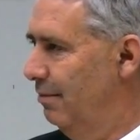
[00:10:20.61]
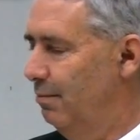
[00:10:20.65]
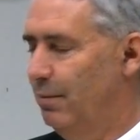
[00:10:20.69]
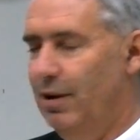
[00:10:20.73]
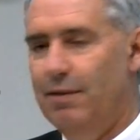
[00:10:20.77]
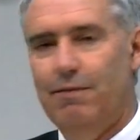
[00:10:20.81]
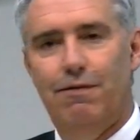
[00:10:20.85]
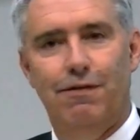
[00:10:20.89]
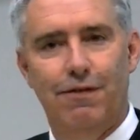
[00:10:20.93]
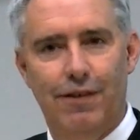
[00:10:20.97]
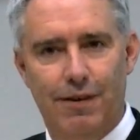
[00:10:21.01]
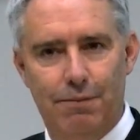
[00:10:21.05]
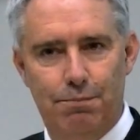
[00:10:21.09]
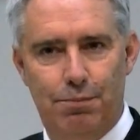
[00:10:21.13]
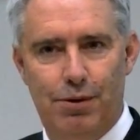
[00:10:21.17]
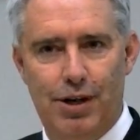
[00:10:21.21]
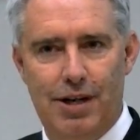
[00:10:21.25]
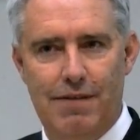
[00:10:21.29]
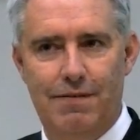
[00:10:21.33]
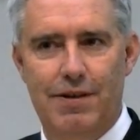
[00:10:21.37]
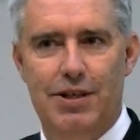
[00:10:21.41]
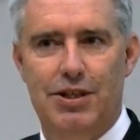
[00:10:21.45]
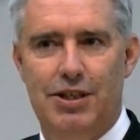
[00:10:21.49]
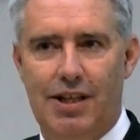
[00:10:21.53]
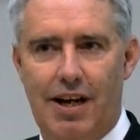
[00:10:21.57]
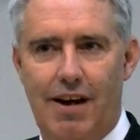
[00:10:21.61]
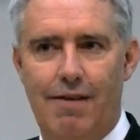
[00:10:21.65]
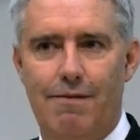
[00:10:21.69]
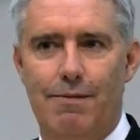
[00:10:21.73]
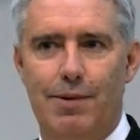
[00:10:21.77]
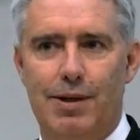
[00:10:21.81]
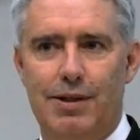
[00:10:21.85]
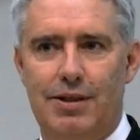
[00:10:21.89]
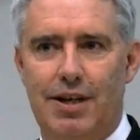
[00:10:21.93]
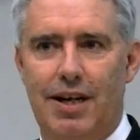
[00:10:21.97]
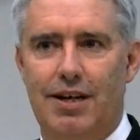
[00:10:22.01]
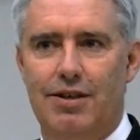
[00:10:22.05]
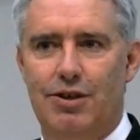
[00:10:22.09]
But previous
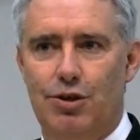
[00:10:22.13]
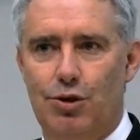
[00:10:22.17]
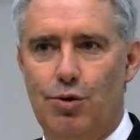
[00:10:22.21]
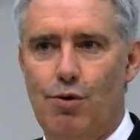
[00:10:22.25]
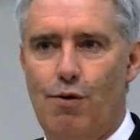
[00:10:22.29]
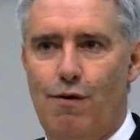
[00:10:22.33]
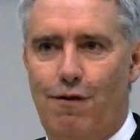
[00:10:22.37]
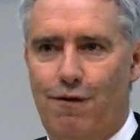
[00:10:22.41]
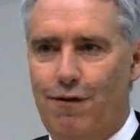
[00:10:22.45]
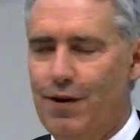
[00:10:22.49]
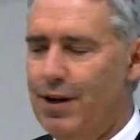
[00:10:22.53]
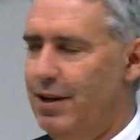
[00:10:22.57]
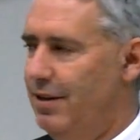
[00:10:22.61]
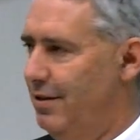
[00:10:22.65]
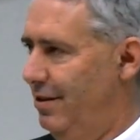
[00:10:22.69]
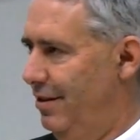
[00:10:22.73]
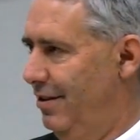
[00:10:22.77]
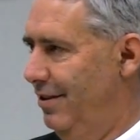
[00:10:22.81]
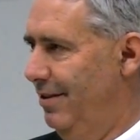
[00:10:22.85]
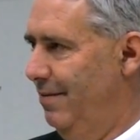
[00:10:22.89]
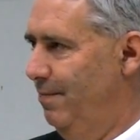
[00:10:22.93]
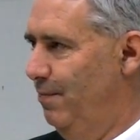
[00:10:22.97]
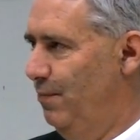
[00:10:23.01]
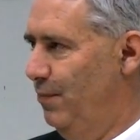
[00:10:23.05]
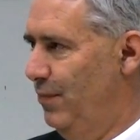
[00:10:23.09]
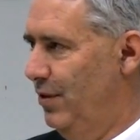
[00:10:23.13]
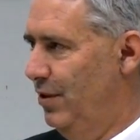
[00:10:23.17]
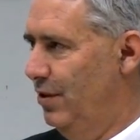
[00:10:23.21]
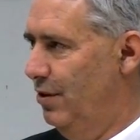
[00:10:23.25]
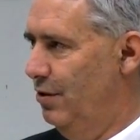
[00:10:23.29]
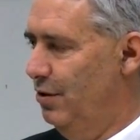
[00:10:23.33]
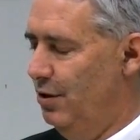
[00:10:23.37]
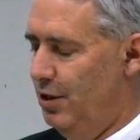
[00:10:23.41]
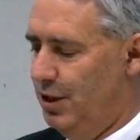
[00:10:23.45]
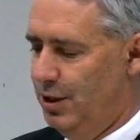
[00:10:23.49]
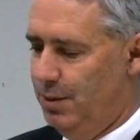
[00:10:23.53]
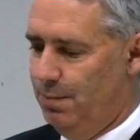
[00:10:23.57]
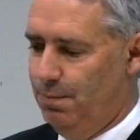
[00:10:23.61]
governments has saw fit
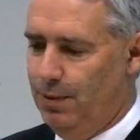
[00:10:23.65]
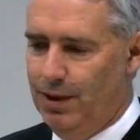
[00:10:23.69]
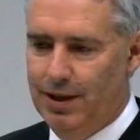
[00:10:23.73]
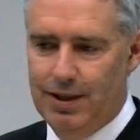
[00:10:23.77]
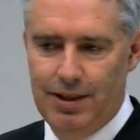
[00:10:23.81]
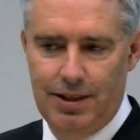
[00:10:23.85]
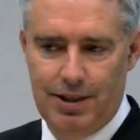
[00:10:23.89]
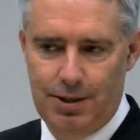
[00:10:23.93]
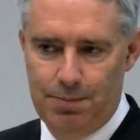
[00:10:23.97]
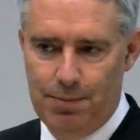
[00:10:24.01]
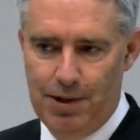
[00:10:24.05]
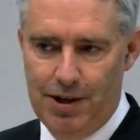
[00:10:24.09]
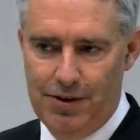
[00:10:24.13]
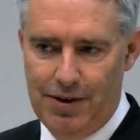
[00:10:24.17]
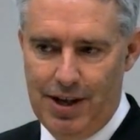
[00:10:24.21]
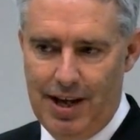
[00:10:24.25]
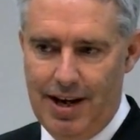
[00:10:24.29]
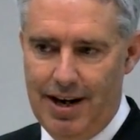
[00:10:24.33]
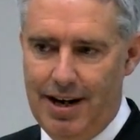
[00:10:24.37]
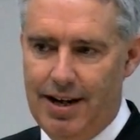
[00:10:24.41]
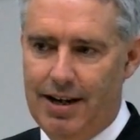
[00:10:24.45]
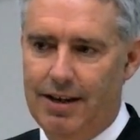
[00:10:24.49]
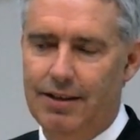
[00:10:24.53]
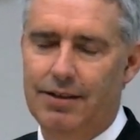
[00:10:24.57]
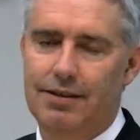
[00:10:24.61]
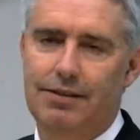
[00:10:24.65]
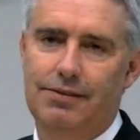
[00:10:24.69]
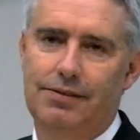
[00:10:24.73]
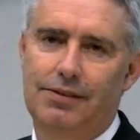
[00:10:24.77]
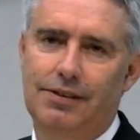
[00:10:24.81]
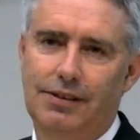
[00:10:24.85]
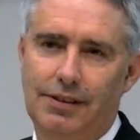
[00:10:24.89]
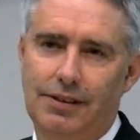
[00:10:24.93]
to split that out.